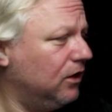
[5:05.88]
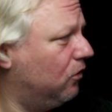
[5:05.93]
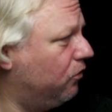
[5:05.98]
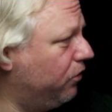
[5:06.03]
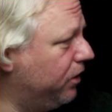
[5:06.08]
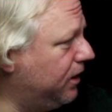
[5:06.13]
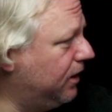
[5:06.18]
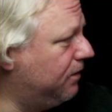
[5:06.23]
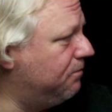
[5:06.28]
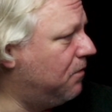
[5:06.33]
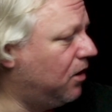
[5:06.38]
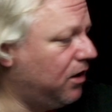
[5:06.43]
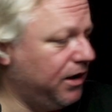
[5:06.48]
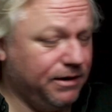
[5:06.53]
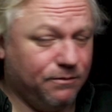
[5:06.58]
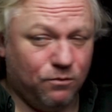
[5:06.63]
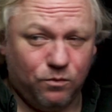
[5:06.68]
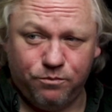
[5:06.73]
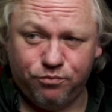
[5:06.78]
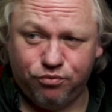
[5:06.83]
or in
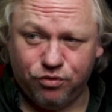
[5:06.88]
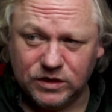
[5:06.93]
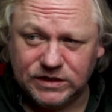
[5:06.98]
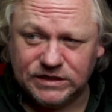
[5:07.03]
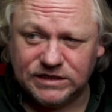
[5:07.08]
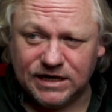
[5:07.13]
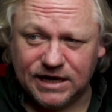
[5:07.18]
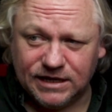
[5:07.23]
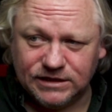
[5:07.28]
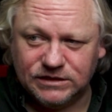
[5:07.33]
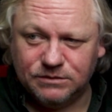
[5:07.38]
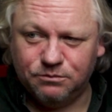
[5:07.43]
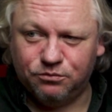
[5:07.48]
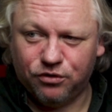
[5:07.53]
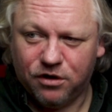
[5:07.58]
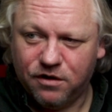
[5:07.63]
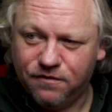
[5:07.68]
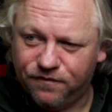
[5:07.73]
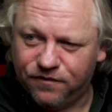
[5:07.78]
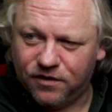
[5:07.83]
my presets
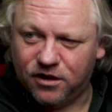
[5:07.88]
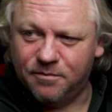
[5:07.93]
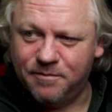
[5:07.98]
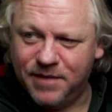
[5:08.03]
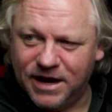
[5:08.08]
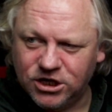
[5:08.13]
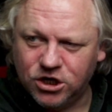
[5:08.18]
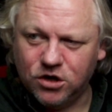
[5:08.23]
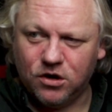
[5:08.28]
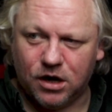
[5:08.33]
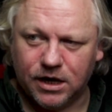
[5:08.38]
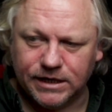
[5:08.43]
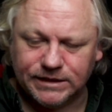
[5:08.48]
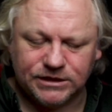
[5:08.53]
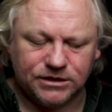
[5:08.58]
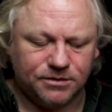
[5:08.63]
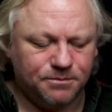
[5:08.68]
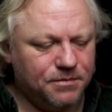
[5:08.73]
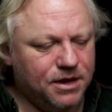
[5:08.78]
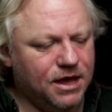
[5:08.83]
profile menu
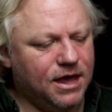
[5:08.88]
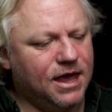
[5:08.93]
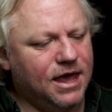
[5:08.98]
item,